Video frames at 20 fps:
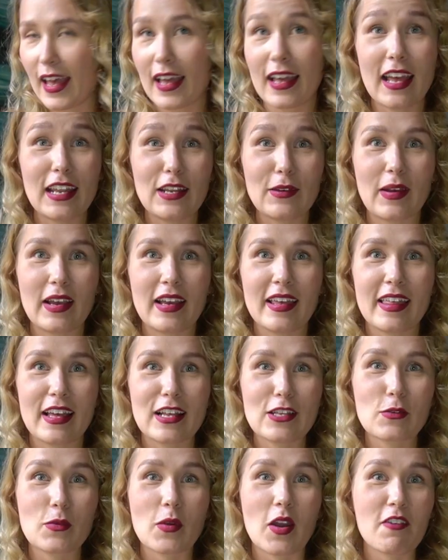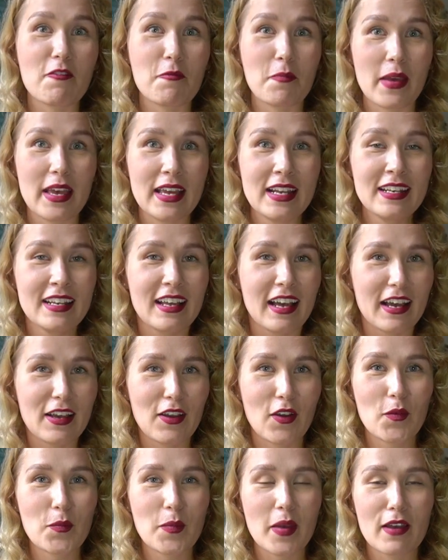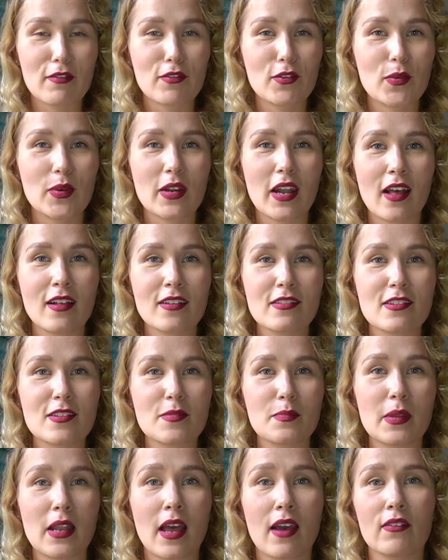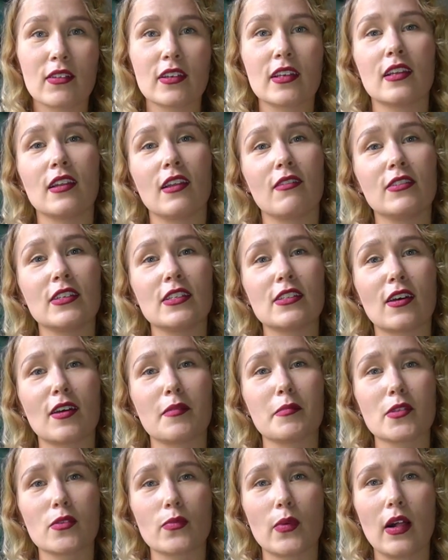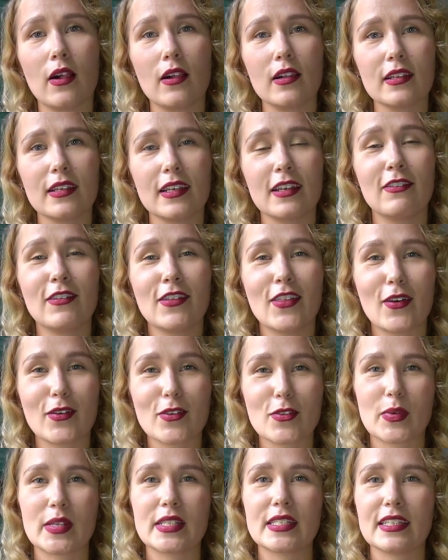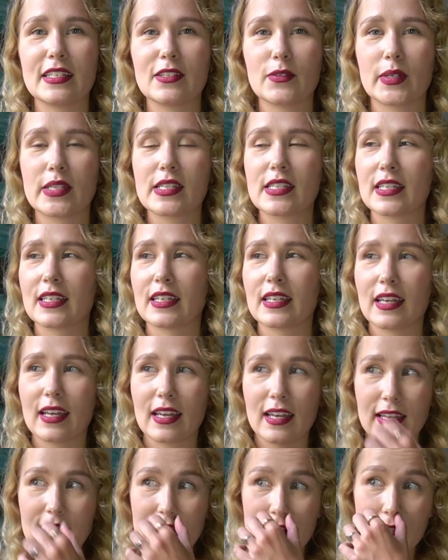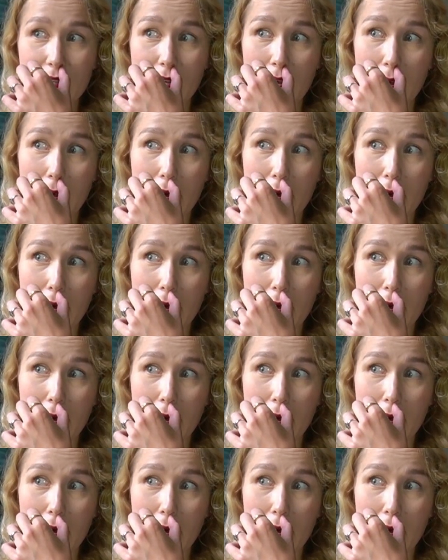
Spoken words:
Anyway, that's where I've been. I hope everyone else has been having a lovely time as well, even though 2020 is